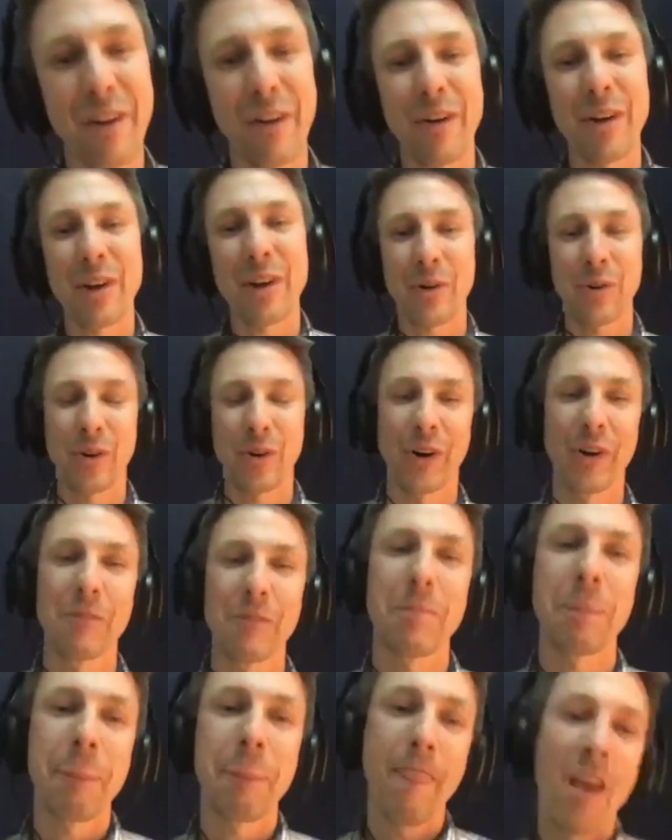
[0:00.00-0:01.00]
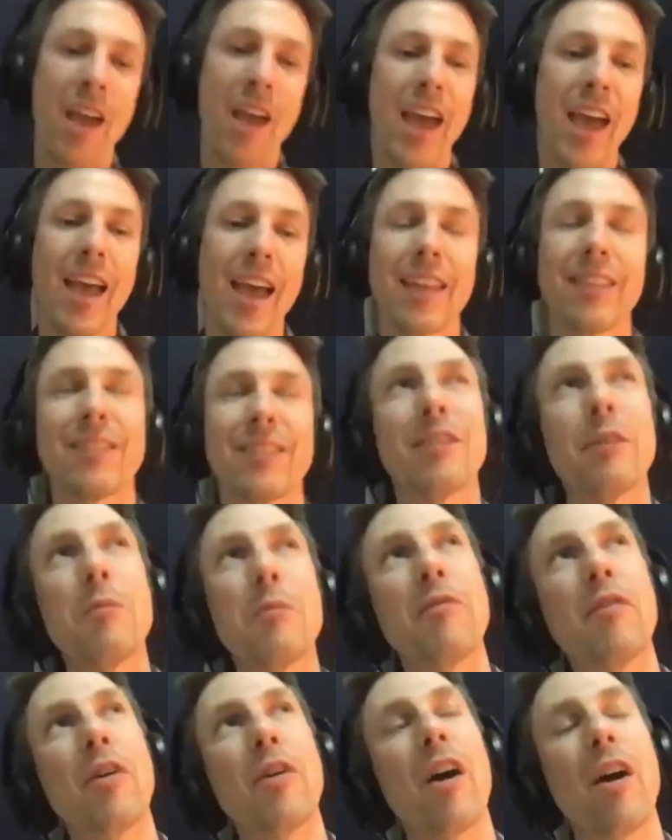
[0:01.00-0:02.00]
Very cool. And some
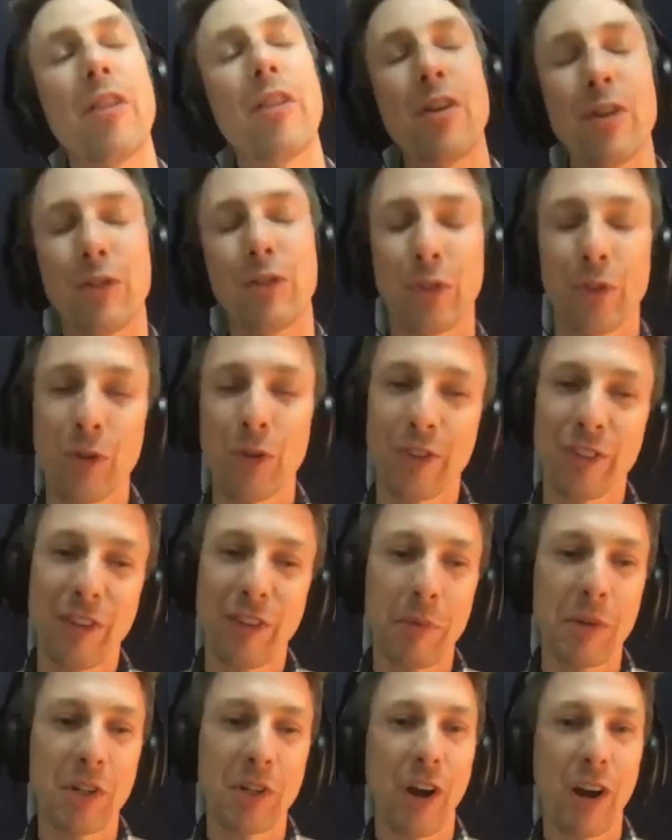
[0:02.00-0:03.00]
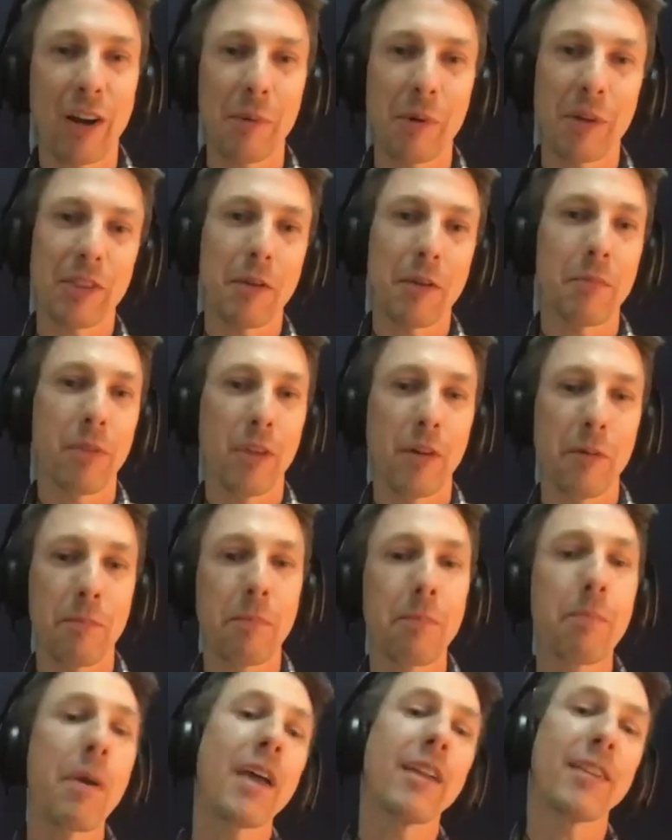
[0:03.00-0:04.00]
of our other students have been talking about the
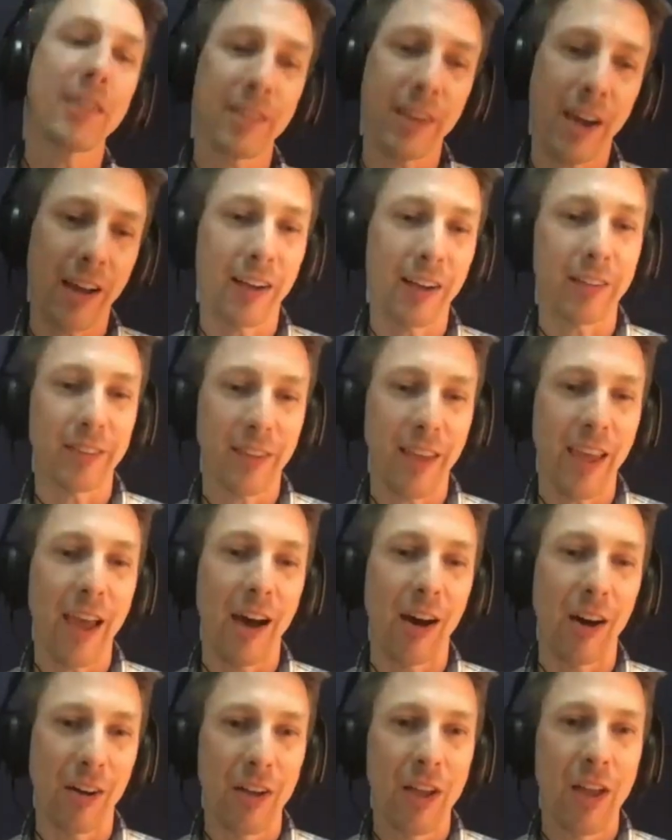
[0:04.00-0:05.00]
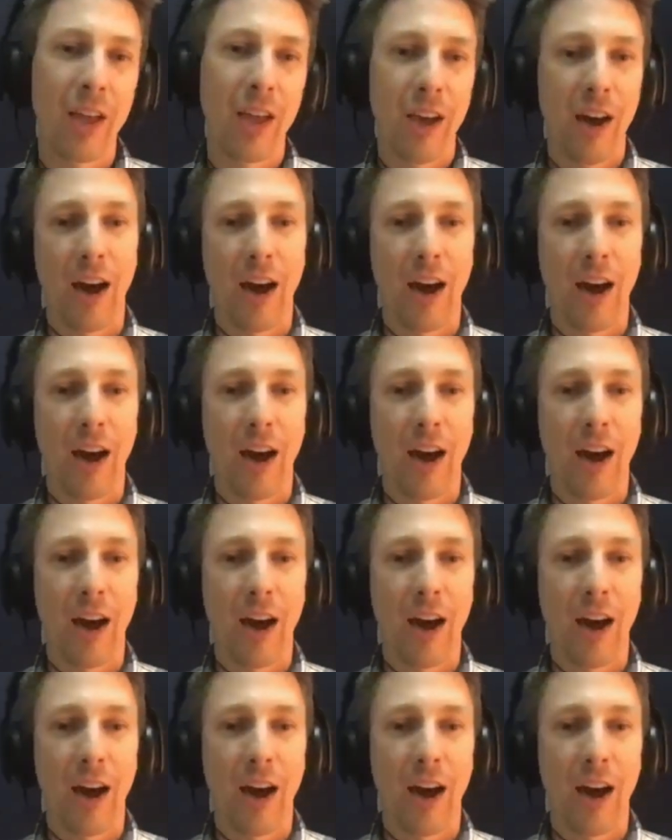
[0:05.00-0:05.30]
pentatonic scale.